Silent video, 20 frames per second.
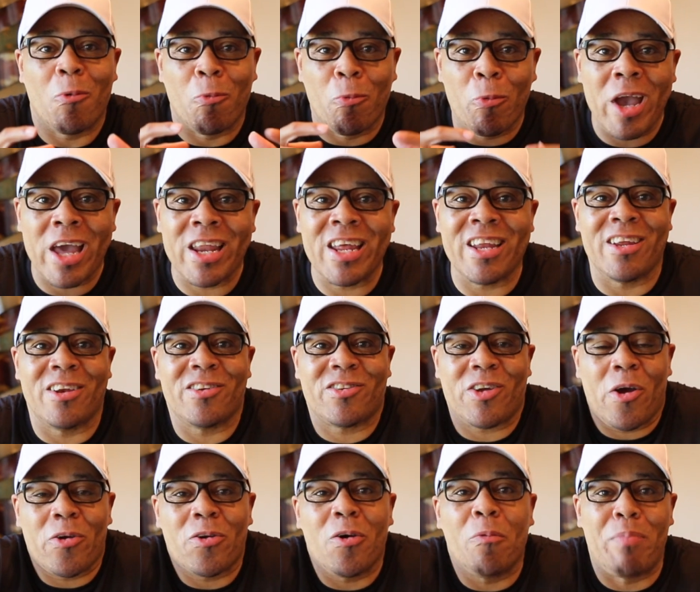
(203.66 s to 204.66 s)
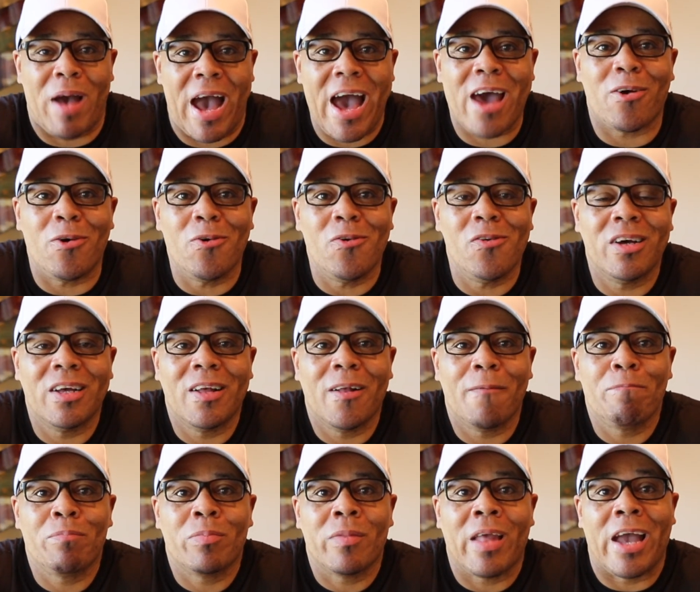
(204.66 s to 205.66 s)
win an internal
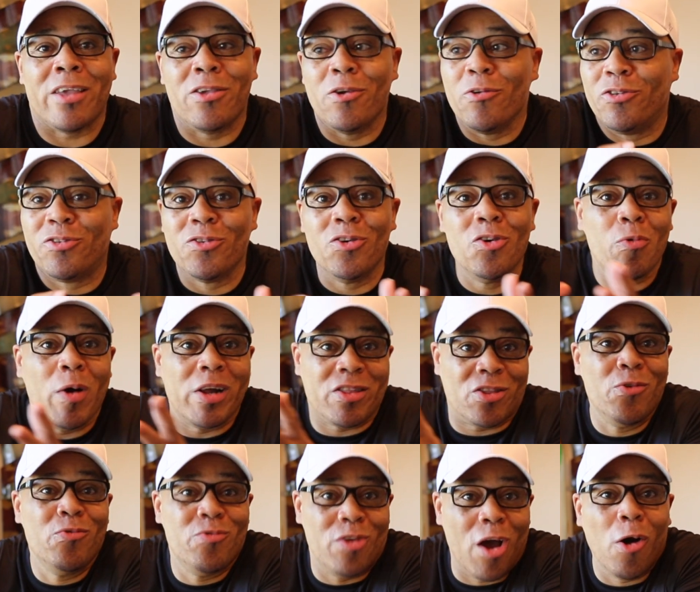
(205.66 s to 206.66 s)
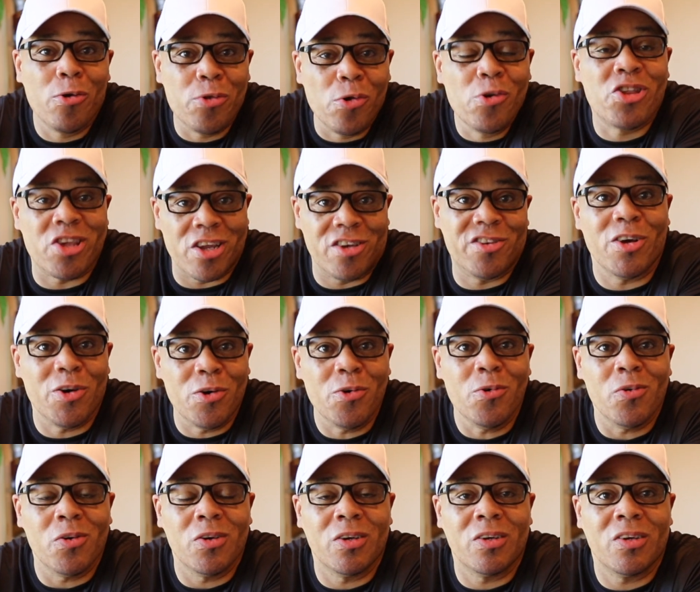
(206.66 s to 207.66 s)
battle and you do what you know you should
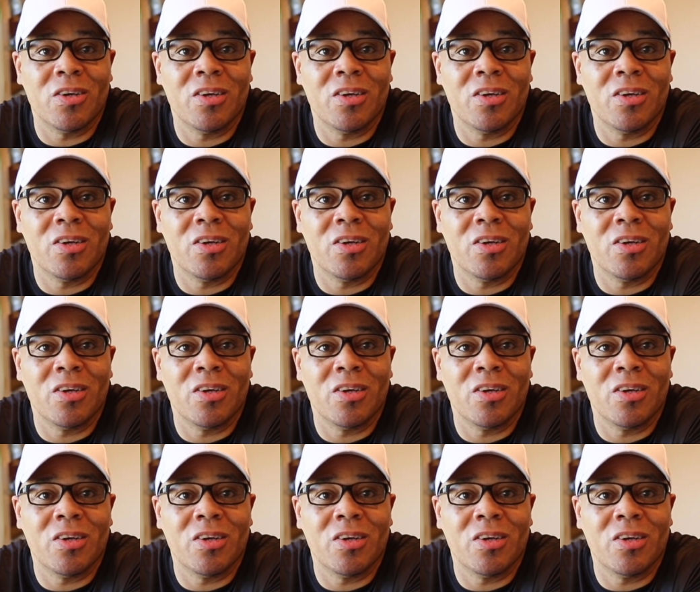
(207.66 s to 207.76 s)
do,